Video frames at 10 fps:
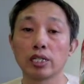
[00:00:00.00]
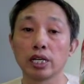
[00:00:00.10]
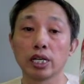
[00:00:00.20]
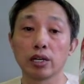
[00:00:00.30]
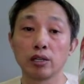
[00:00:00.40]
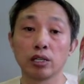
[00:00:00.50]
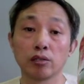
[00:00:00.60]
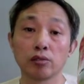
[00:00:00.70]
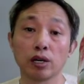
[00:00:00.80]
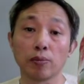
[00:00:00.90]
Take
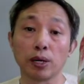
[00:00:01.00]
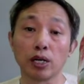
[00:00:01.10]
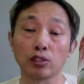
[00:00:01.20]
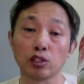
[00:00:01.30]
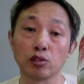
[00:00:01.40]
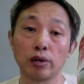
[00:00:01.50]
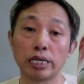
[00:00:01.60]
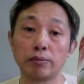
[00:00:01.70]
you about 20